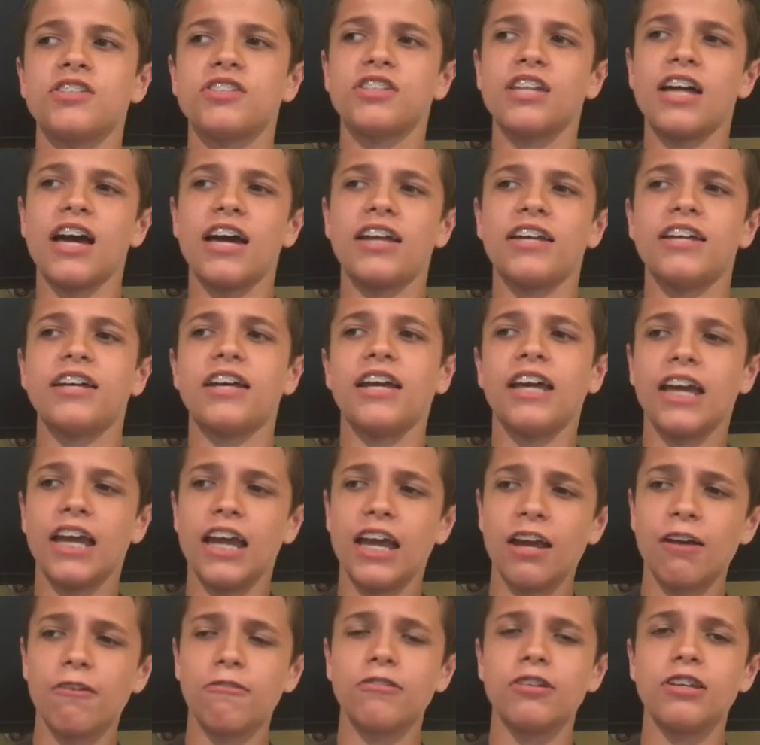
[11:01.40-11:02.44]
that
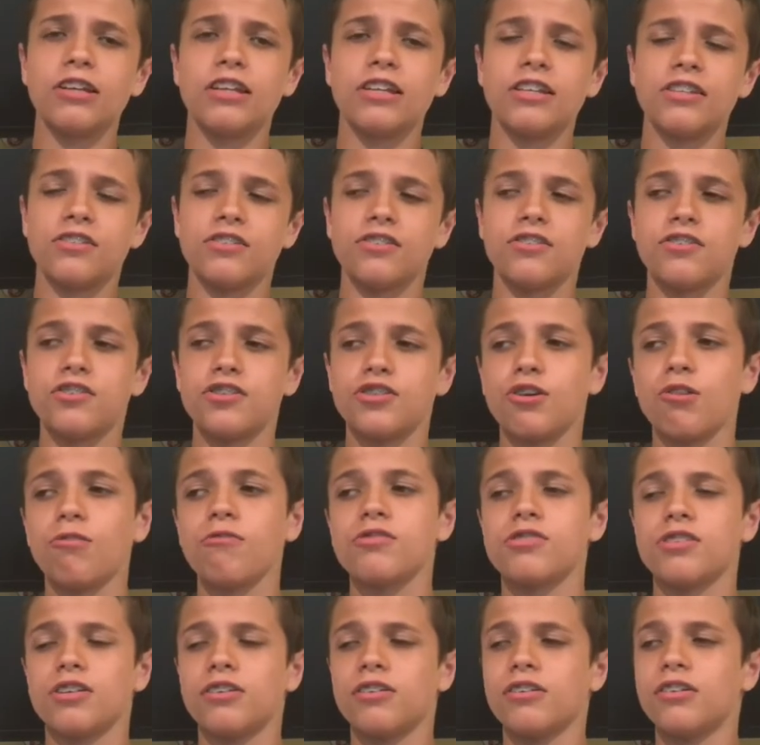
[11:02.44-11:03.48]
Harry is
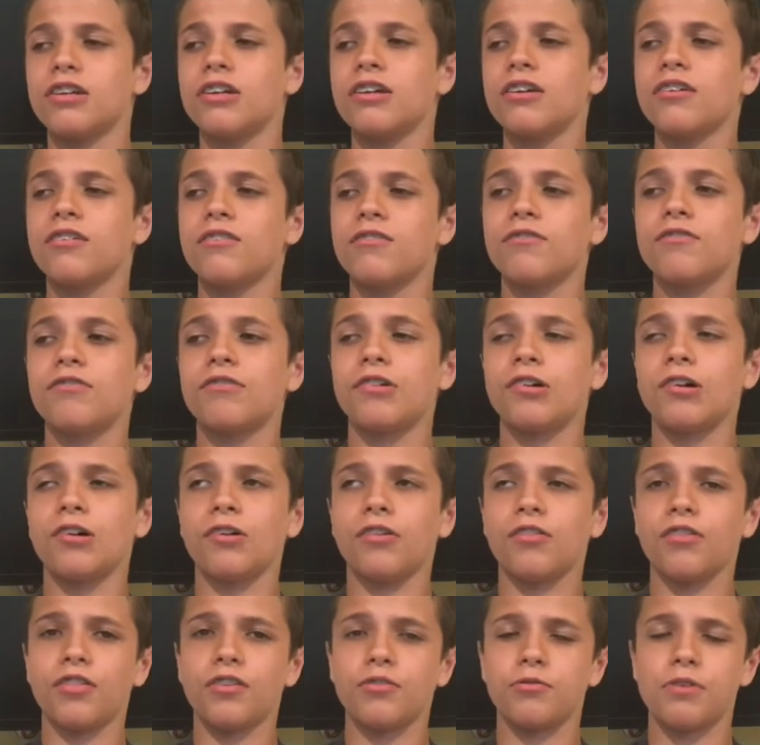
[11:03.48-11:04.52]
chosen
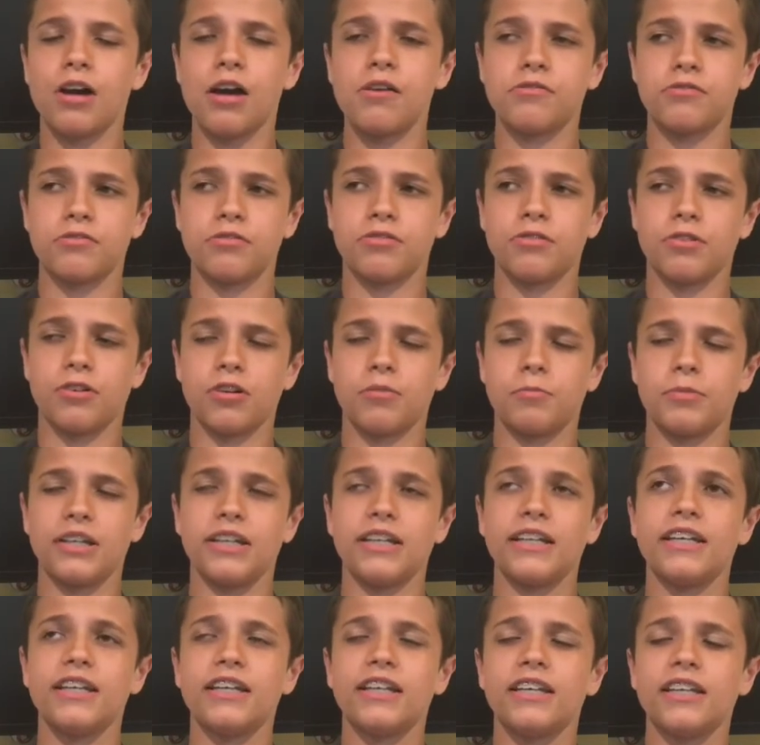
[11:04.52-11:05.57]
for the Triwizard
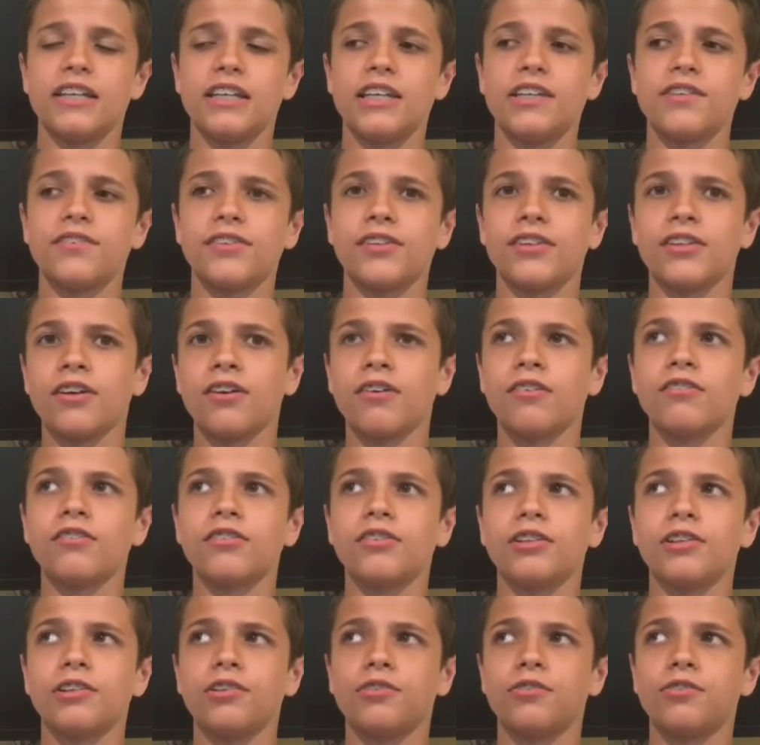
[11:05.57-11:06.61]
Tournament, even though
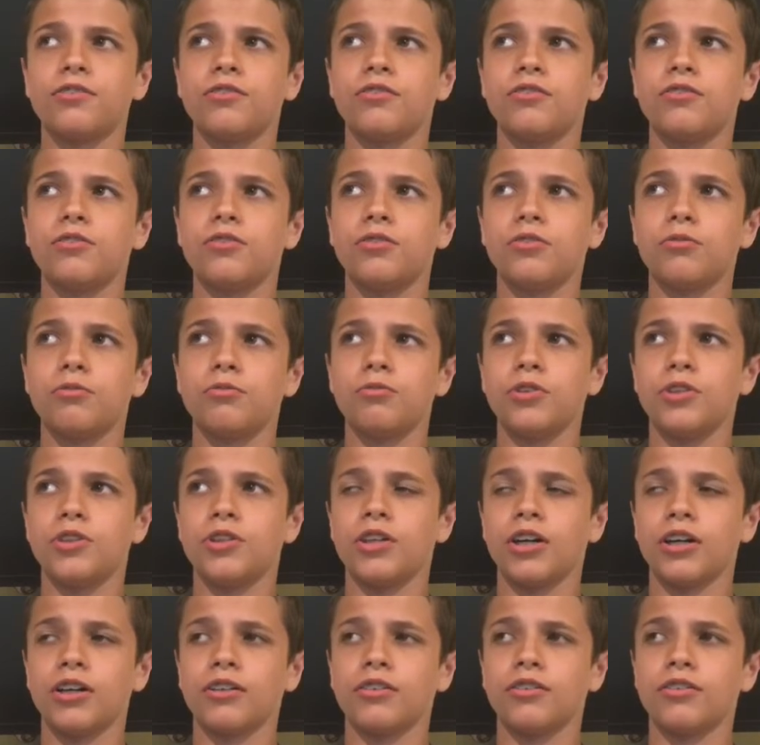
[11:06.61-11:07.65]
he's too
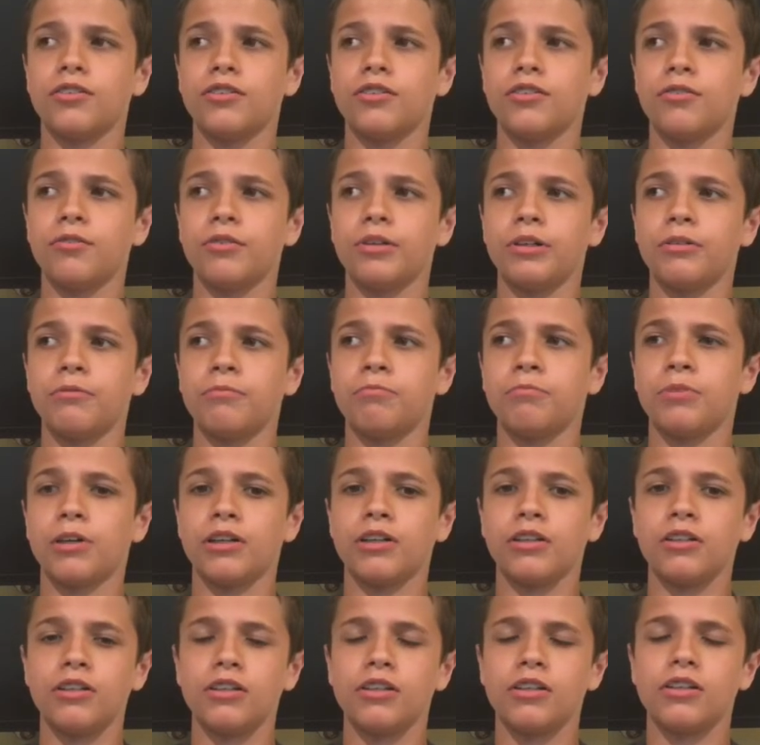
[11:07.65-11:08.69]
young to do it,
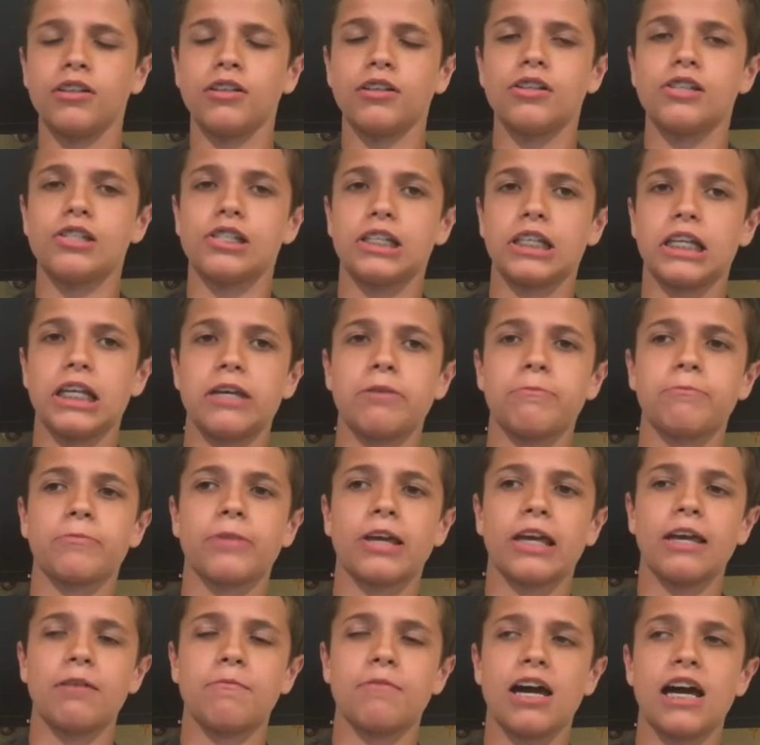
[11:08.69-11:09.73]
but his name
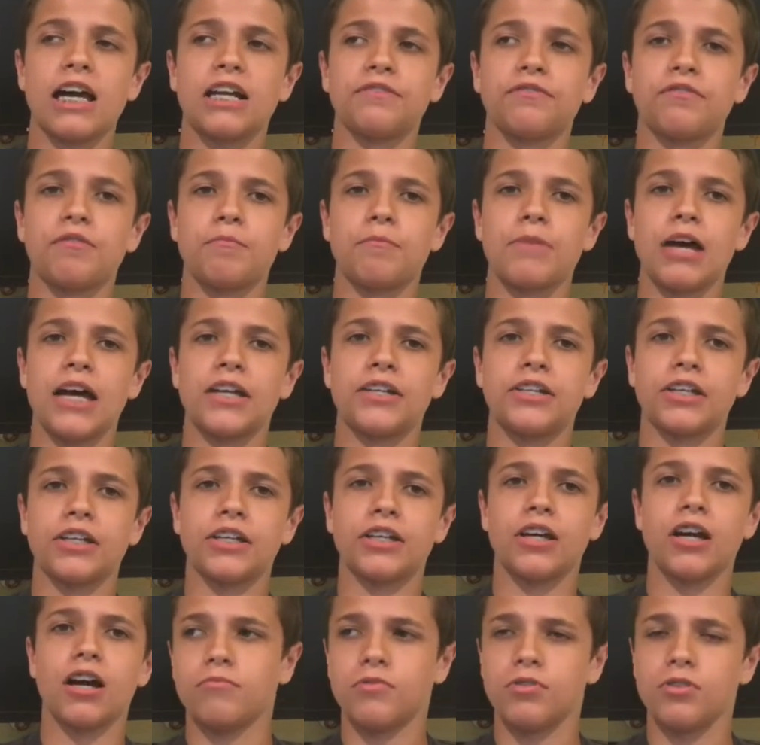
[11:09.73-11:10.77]
came out of a magic
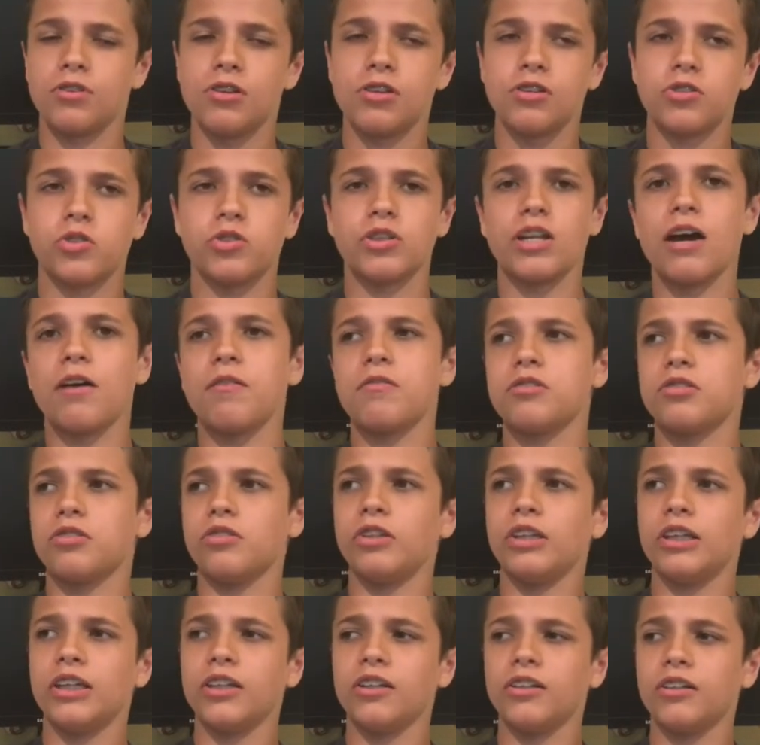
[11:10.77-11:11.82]
cup. So now he's
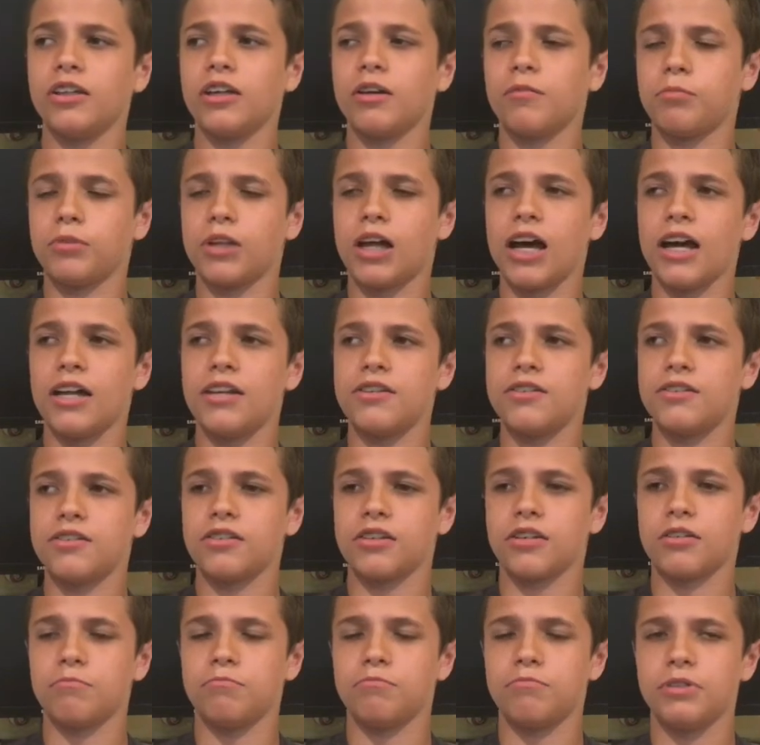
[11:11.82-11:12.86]
legally obliged to
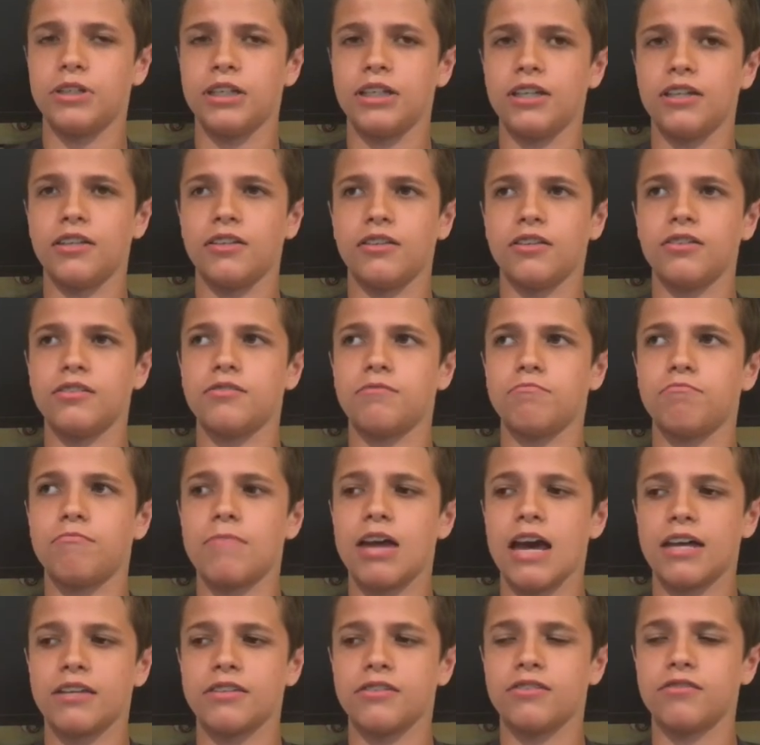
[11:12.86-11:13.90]
compete in this
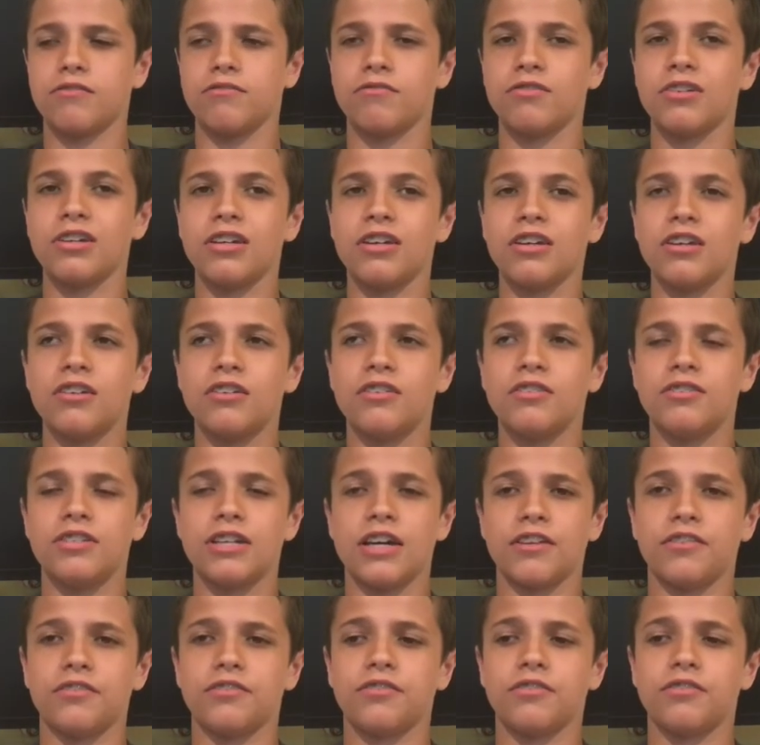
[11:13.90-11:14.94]
massive
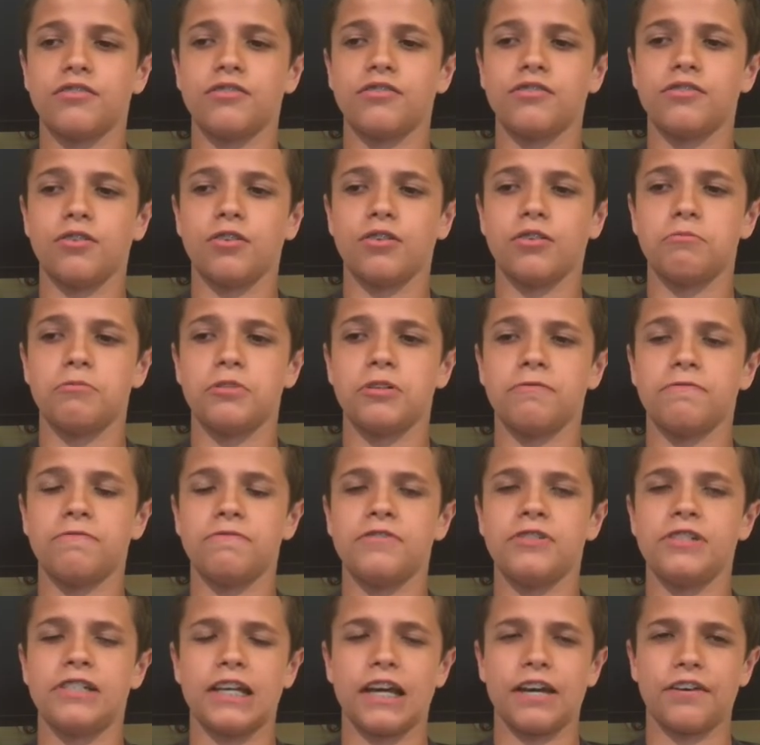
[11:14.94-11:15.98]
death tournament of
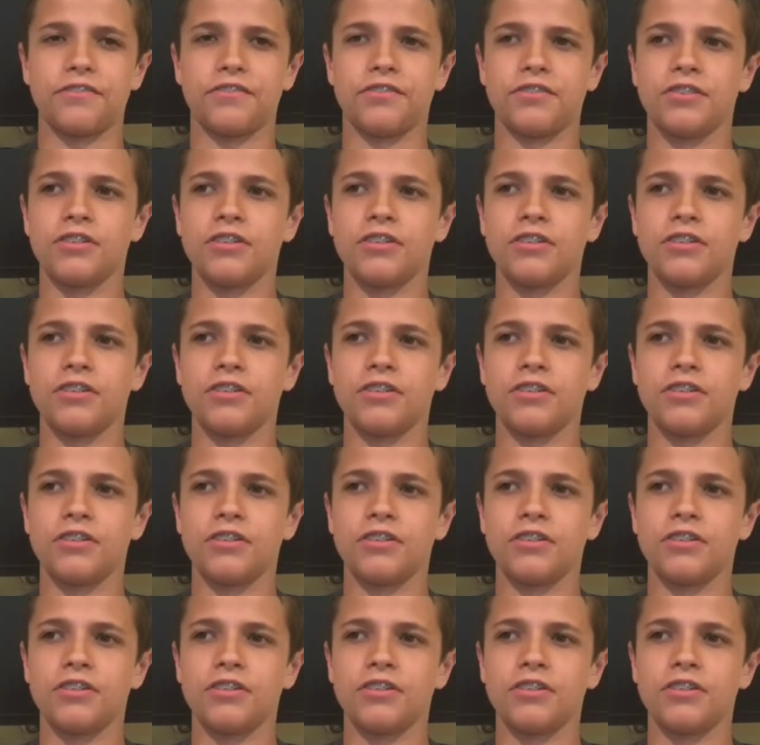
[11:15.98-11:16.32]
death,